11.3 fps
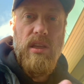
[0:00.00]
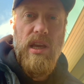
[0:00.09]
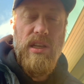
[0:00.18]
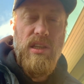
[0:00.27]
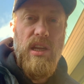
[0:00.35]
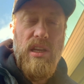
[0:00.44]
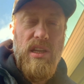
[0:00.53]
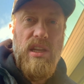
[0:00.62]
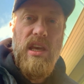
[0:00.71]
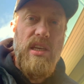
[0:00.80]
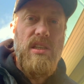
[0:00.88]

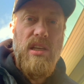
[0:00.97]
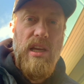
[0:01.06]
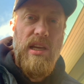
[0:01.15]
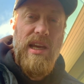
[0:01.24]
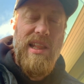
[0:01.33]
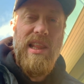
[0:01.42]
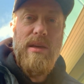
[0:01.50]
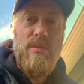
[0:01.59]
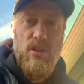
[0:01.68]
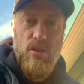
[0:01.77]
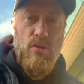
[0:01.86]
there is a
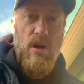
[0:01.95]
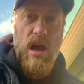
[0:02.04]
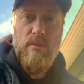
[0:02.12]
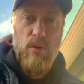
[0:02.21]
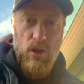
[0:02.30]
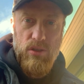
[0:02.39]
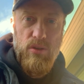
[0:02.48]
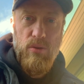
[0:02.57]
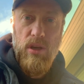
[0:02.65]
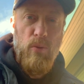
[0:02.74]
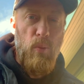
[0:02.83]
limit to how much
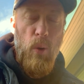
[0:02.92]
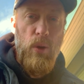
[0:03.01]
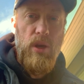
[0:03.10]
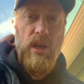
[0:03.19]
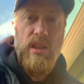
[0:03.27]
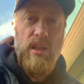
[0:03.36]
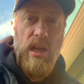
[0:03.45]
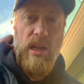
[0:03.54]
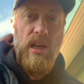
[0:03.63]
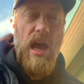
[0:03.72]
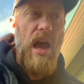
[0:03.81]
you can work
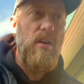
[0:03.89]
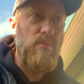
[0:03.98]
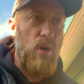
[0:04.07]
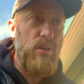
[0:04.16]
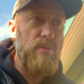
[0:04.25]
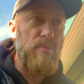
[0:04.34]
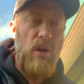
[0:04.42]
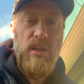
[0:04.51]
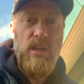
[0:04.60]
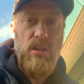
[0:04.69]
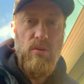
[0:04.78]
and how much
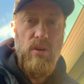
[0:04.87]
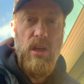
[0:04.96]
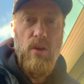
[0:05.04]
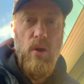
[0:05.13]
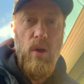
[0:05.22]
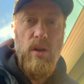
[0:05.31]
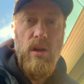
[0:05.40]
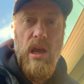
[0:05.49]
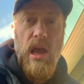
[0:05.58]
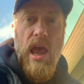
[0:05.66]
money you can earn.